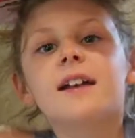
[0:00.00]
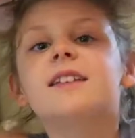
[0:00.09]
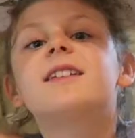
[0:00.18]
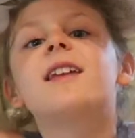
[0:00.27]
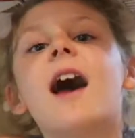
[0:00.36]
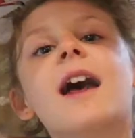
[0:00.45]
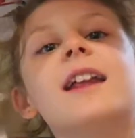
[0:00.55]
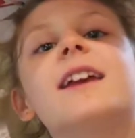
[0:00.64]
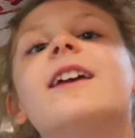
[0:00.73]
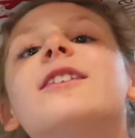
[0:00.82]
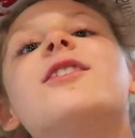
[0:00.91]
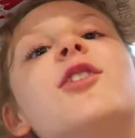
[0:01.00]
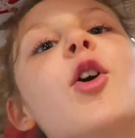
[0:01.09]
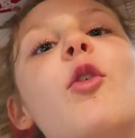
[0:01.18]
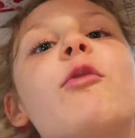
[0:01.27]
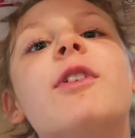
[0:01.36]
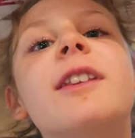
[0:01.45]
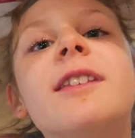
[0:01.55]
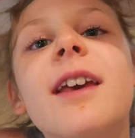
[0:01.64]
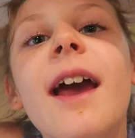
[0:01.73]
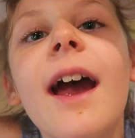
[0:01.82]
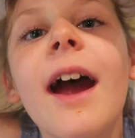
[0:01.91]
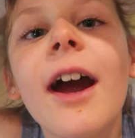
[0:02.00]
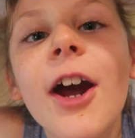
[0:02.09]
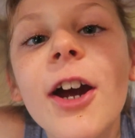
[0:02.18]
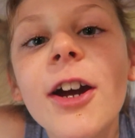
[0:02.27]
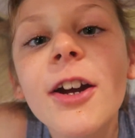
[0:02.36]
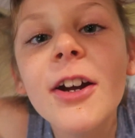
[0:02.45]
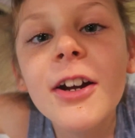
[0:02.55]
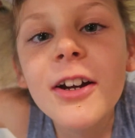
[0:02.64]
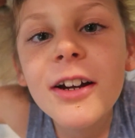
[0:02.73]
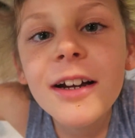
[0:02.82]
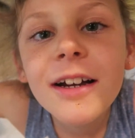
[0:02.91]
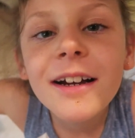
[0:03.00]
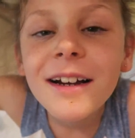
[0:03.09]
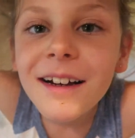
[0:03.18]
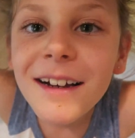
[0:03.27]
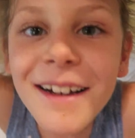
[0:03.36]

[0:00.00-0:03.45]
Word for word: And Daddy and you were there. Yeah, we were.